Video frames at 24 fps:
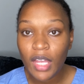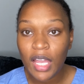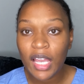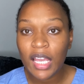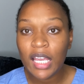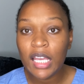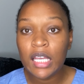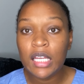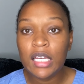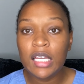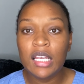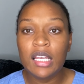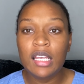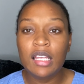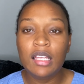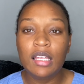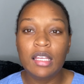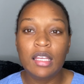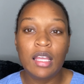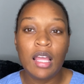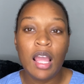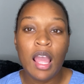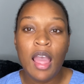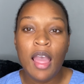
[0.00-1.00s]
any
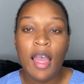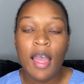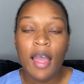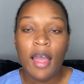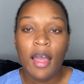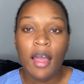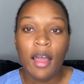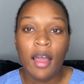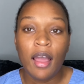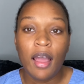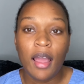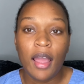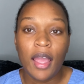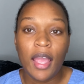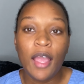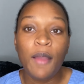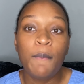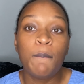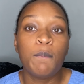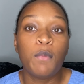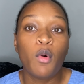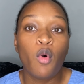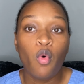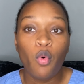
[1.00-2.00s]

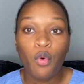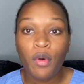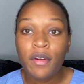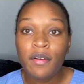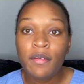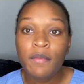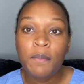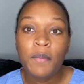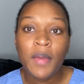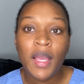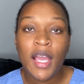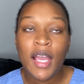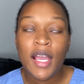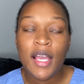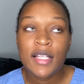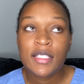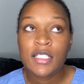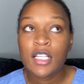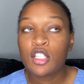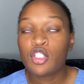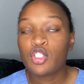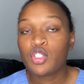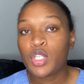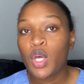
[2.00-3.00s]
important
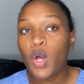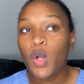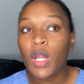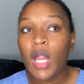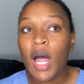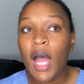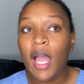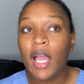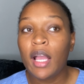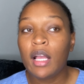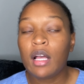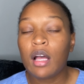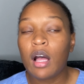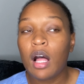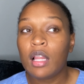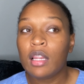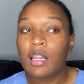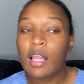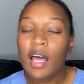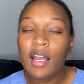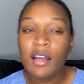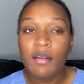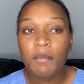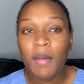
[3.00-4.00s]
meds. So like a
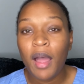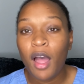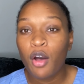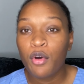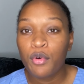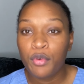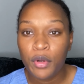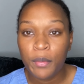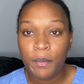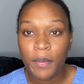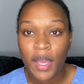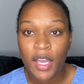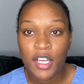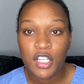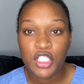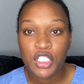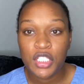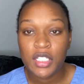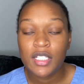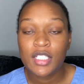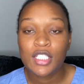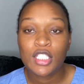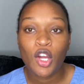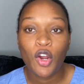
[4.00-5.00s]
lot of my older
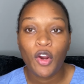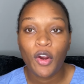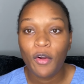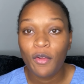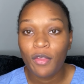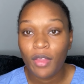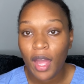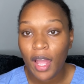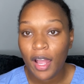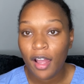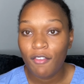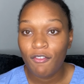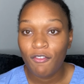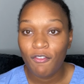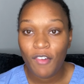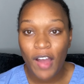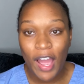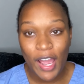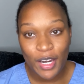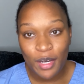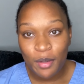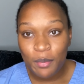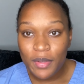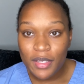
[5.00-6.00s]
patients are on like
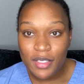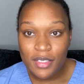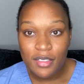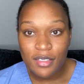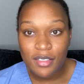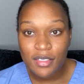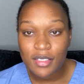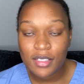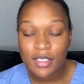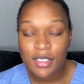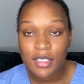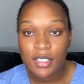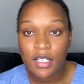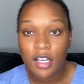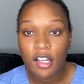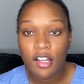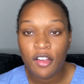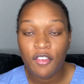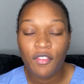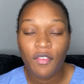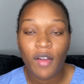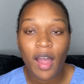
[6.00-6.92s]
vitamins and stuff.